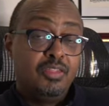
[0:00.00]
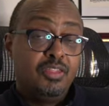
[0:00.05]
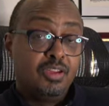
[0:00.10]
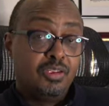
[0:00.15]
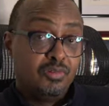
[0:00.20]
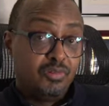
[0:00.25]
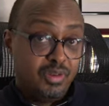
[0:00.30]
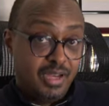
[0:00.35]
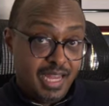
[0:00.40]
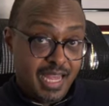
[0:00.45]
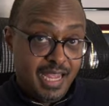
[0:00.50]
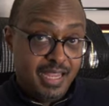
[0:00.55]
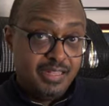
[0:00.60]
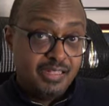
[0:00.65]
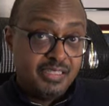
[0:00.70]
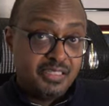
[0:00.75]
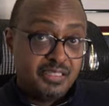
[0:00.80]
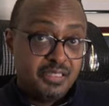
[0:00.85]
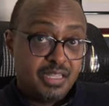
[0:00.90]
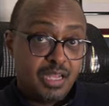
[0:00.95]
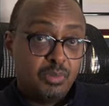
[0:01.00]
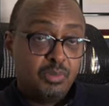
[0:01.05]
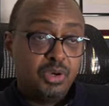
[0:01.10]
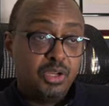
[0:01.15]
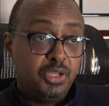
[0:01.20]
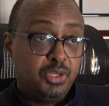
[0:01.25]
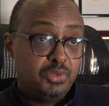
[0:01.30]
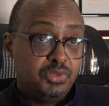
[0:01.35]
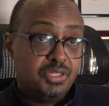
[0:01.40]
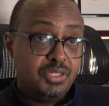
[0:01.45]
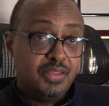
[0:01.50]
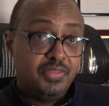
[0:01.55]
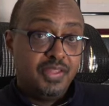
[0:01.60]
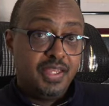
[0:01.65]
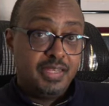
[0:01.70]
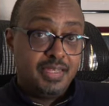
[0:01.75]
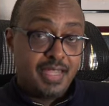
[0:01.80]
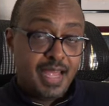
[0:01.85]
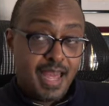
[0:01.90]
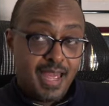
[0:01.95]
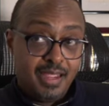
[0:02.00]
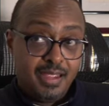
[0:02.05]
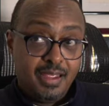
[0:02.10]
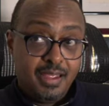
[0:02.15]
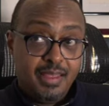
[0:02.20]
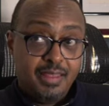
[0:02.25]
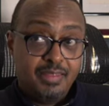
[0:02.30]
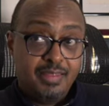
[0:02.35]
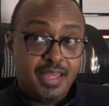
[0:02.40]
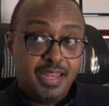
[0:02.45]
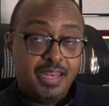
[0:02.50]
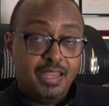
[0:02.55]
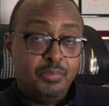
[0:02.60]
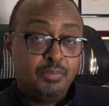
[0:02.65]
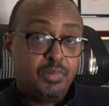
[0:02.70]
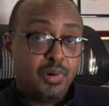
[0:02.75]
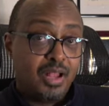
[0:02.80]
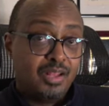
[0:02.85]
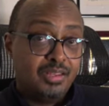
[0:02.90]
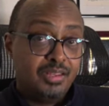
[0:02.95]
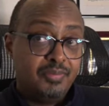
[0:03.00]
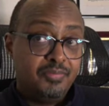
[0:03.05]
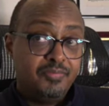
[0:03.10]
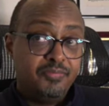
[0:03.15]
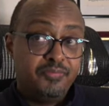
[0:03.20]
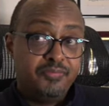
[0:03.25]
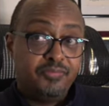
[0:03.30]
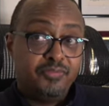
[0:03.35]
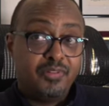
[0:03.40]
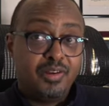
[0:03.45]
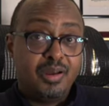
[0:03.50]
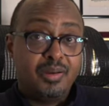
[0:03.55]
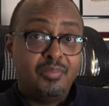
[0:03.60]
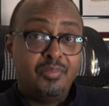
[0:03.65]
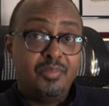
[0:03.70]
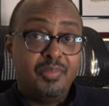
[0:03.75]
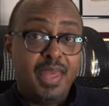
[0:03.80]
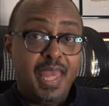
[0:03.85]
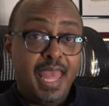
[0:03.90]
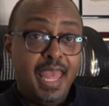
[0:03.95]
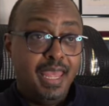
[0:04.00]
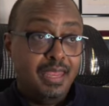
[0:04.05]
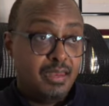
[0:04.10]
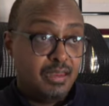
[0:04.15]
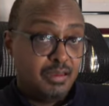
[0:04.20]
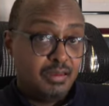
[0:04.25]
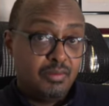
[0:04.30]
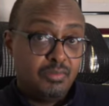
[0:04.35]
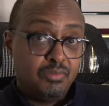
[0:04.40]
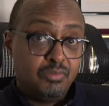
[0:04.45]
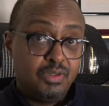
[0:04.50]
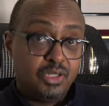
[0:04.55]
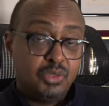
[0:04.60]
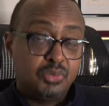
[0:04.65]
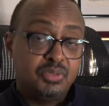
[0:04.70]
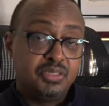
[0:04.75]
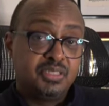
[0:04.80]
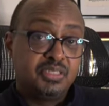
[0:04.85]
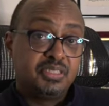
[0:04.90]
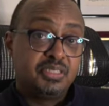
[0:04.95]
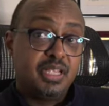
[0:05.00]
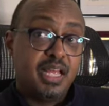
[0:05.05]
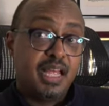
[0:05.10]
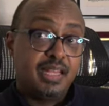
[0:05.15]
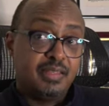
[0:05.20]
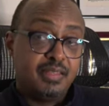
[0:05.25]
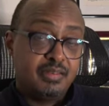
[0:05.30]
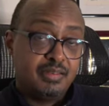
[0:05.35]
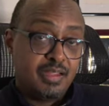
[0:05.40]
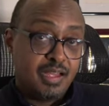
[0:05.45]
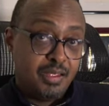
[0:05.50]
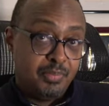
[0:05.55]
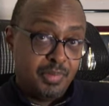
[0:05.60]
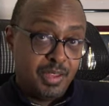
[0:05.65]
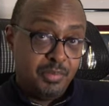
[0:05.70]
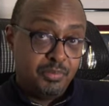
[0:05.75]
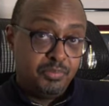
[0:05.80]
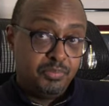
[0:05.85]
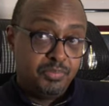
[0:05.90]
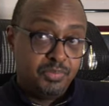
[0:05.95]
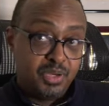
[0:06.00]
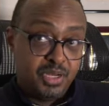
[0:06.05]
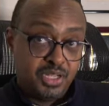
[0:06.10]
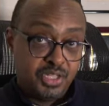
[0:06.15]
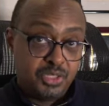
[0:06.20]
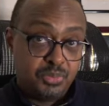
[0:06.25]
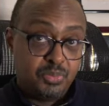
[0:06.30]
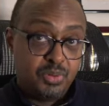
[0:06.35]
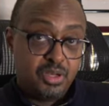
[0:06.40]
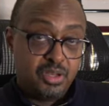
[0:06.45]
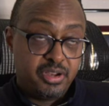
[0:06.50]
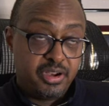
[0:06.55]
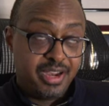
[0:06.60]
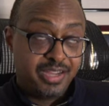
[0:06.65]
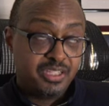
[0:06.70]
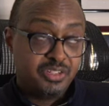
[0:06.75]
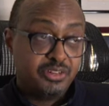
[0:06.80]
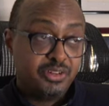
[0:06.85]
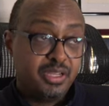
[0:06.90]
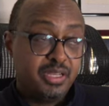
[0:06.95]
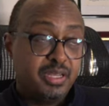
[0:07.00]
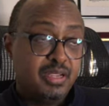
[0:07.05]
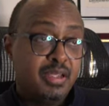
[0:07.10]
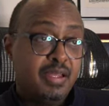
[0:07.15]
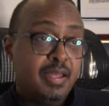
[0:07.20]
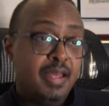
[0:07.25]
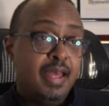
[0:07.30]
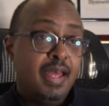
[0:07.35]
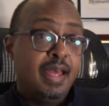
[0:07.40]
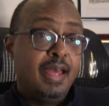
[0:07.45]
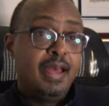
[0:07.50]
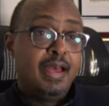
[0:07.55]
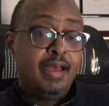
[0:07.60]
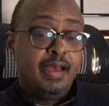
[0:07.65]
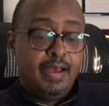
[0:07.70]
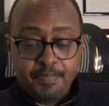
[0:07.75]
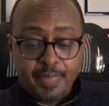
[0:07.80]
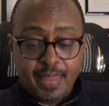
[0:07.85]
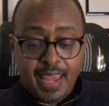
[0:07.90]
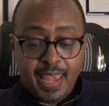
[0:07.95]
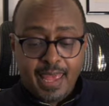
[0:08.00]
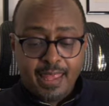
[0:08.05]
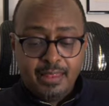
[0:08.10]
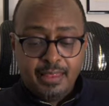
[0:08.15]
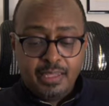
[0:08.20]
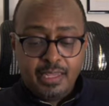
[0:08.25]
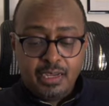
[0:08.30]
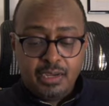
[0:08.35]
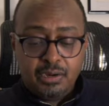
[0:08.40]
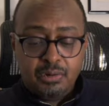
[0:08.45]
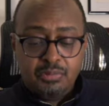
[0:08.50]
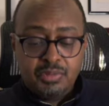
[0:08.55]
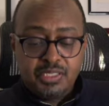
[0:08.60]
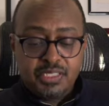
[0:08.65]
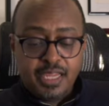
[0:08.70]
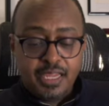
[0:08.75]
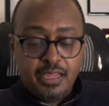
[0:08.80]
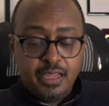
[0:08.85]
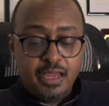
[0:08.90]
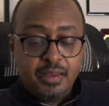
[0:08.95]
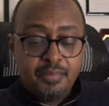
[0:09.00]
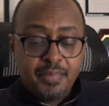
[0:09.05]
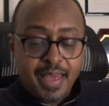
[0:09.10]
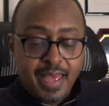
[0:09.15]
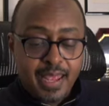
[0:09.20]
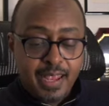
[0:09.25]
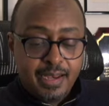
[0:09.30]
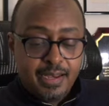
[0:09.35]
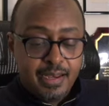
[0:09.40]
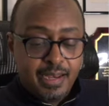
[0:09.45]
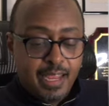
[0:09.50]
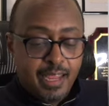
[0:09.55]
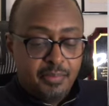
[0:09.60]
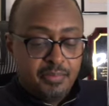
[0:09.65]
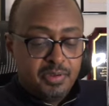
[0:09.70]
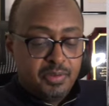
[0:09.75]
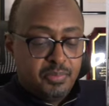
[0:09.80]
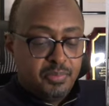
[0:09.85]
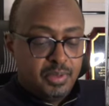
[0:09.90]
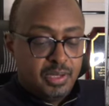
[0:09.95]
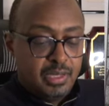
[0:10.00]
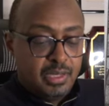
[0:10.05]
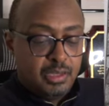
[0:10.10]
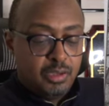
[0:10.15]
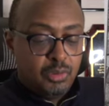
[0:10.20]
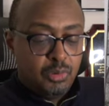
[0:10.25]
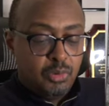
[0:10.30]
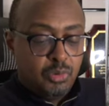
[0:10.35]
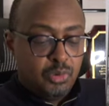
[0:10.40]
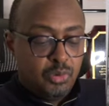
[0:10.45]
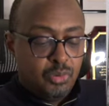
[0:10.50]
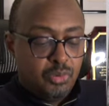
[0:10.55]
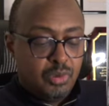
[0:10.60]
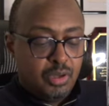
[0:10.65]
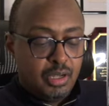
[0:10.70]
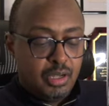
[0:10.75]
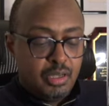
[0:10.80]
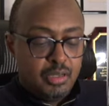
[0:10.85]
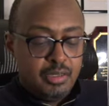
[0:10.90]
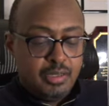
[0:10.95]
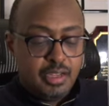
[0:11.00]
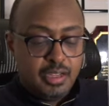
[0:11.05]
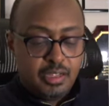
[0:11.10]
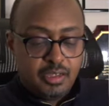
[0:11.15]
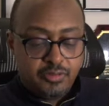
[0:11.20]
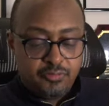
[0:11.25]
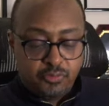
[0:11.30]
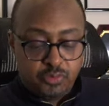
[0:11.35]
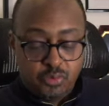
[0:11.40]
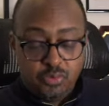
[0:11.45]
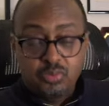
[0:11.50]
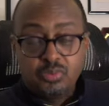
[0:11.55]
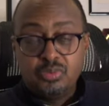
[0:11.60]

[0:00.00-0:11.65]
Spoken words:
grenades that were used in the attack, and that he brought them from Aden, which was at the time a British protectorate. And there was a young man named Beliho Degafu,